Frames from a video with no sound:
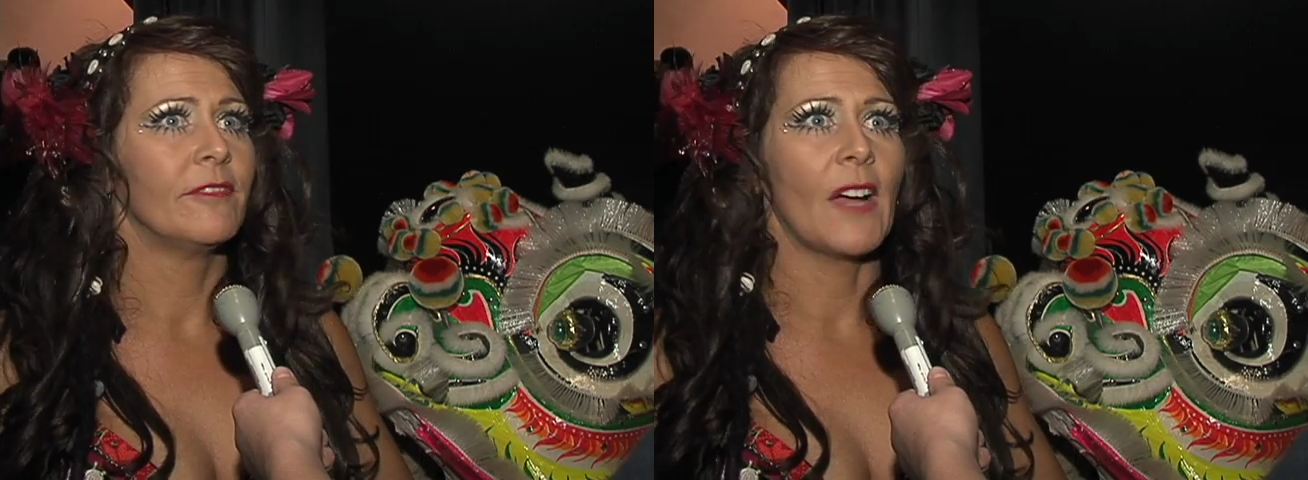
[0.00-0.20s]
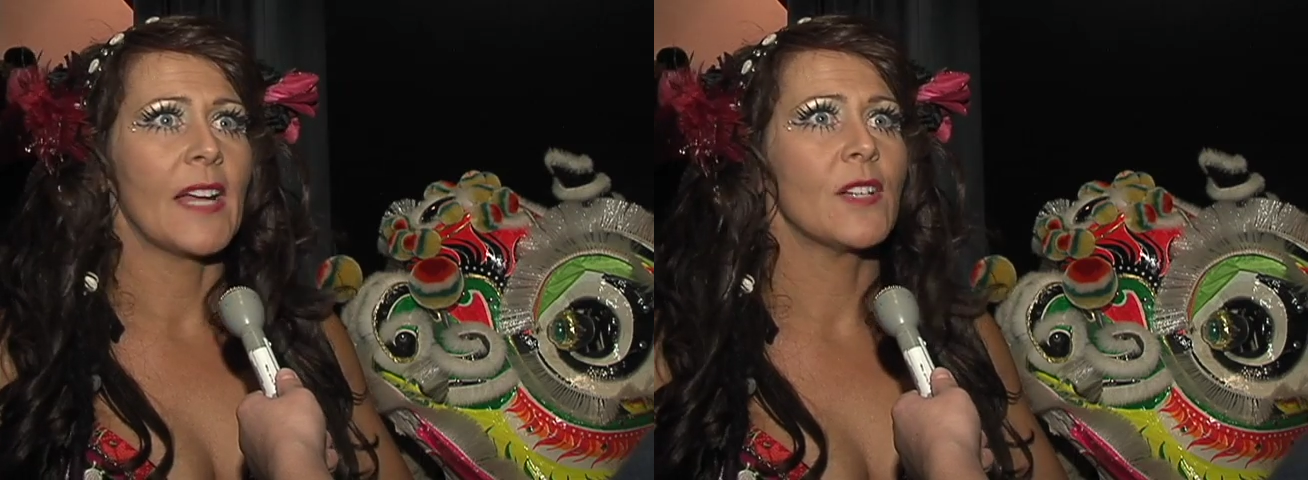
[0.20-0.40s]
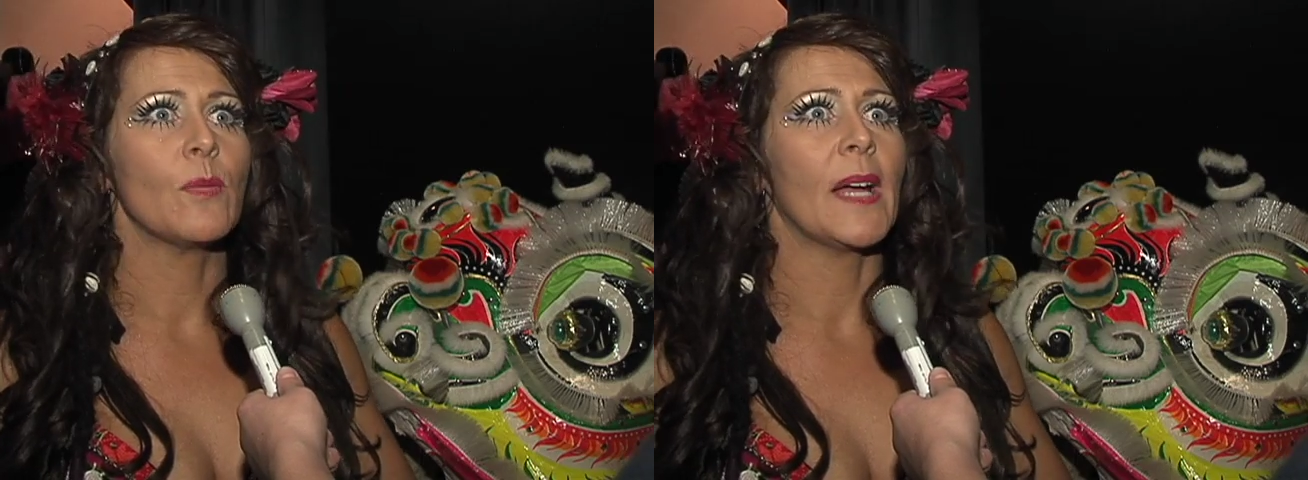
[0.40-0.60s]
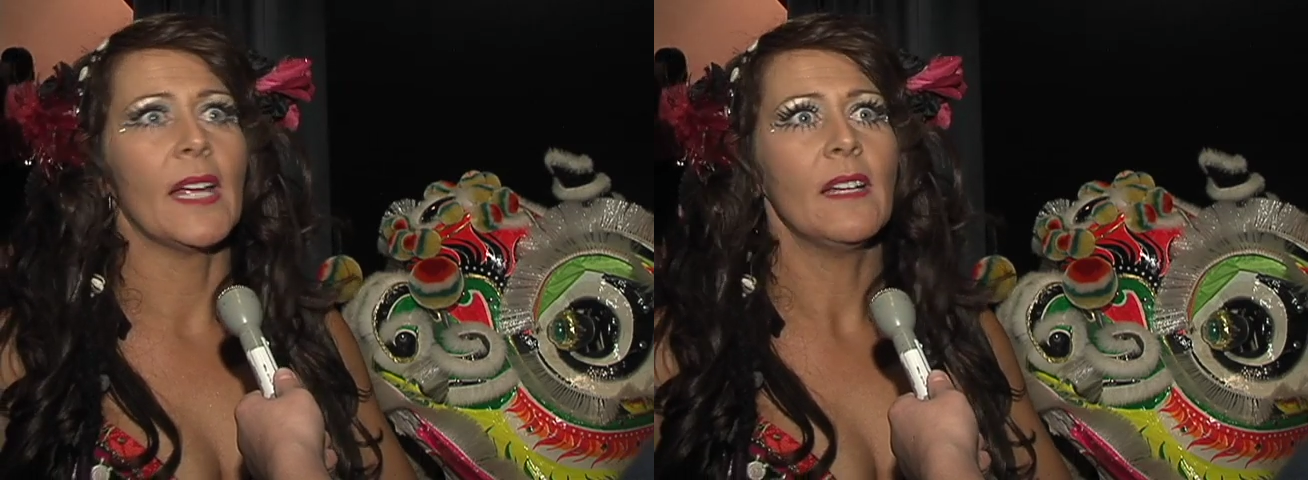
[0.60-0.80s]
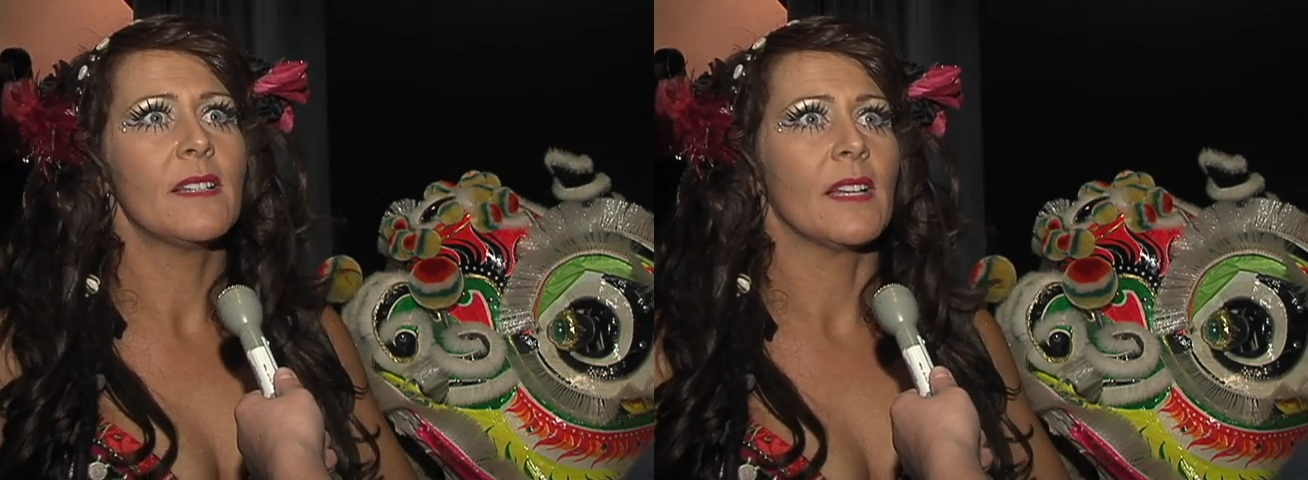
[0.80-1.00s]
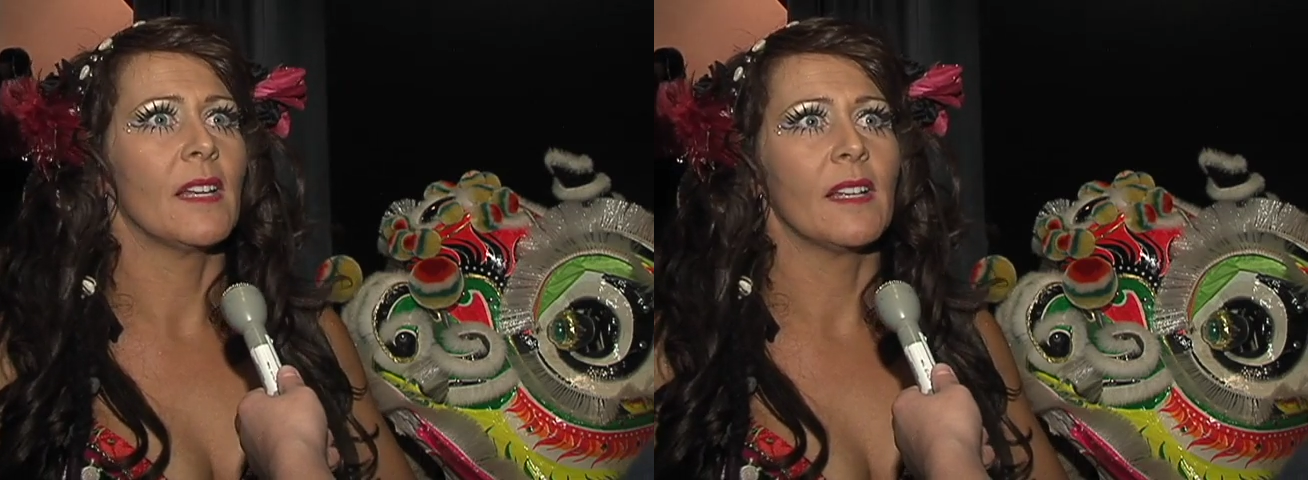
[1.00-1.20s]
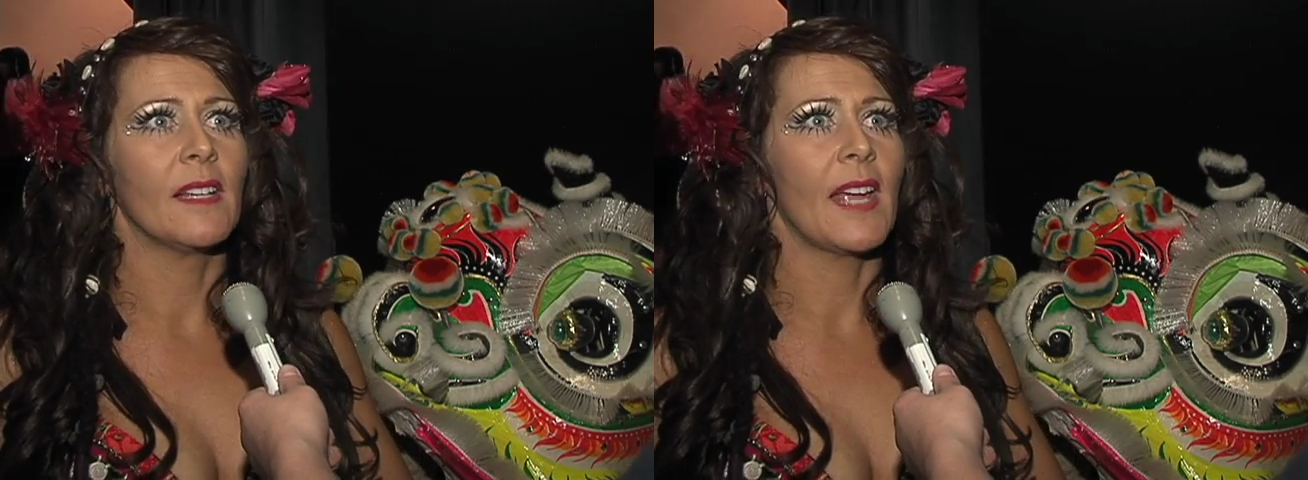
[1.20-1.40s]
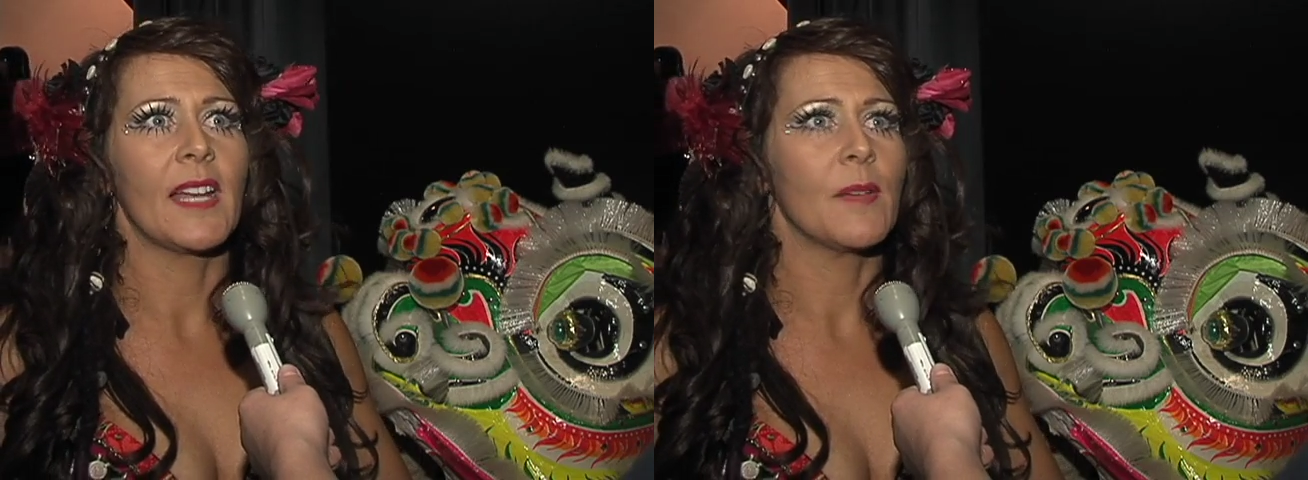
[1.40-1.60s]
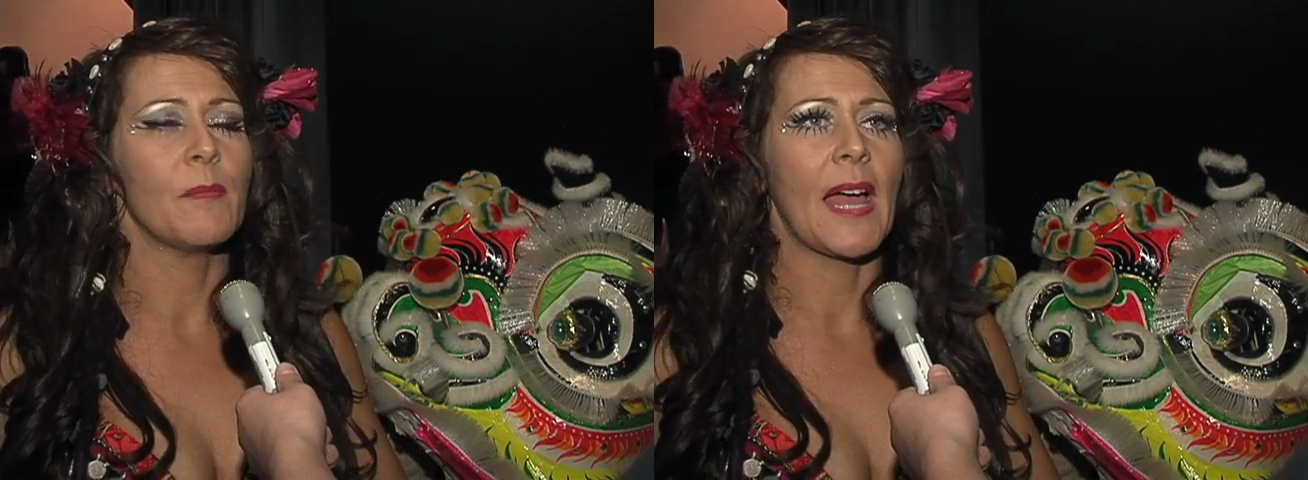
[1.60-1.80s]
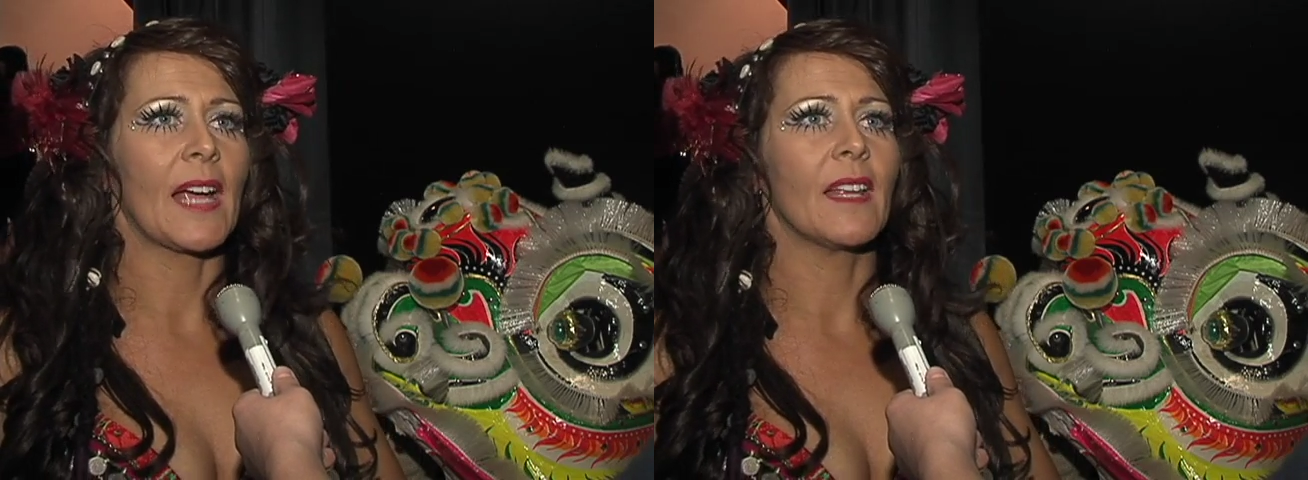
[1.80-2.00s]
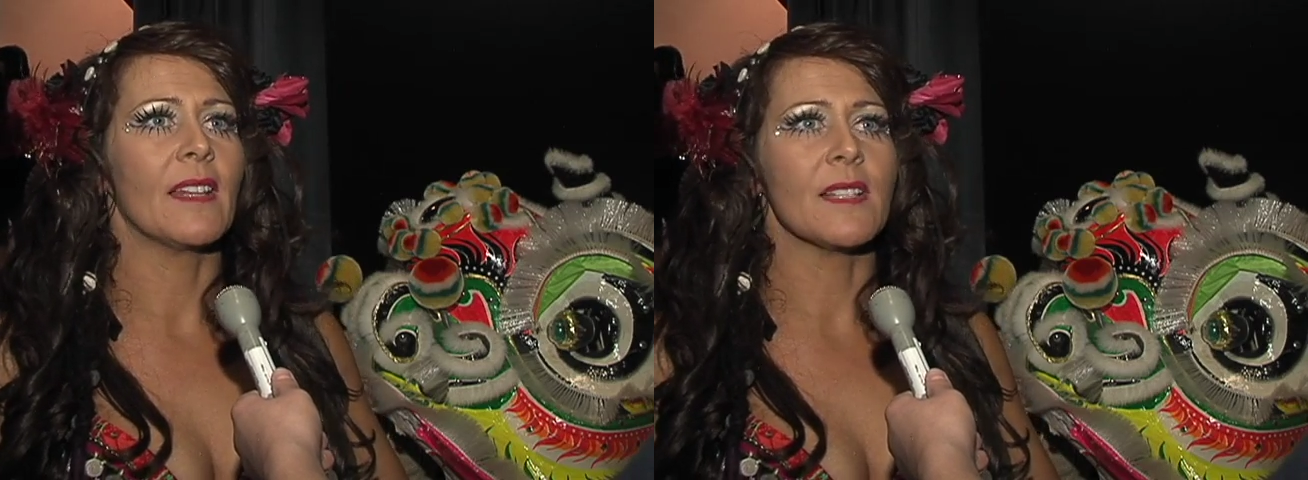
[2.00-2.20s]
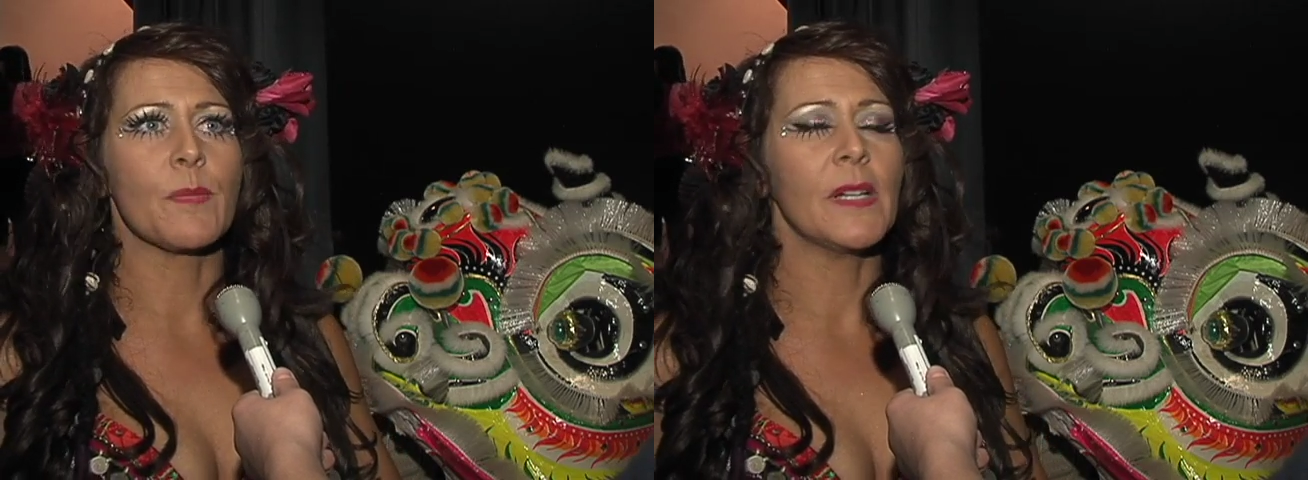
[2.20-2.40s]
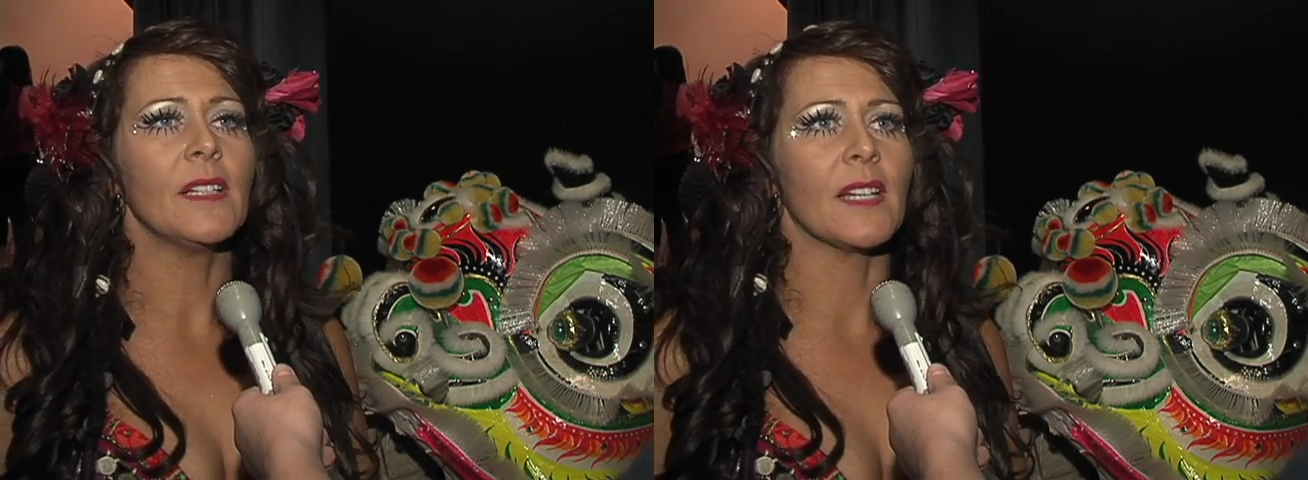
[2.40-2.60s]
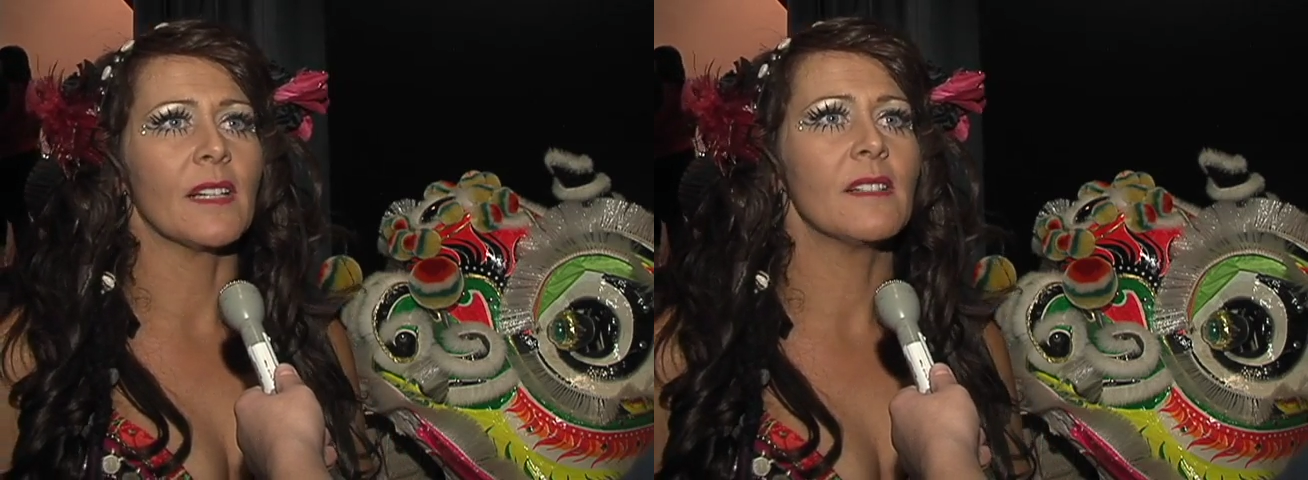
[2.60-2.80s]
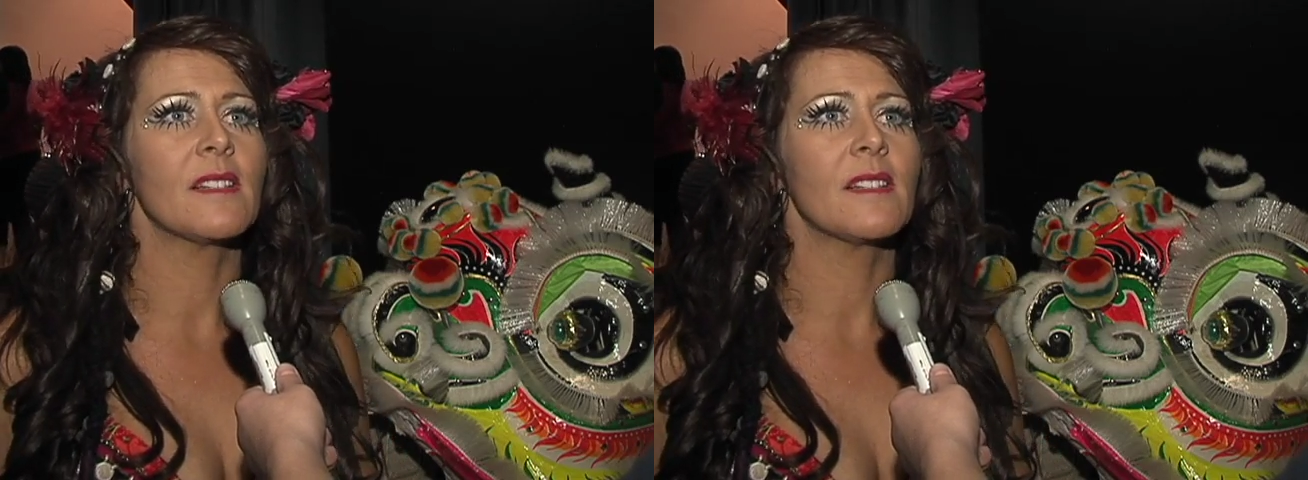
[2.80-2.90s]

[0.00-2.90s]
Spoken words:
find a way to get him back in these buildings.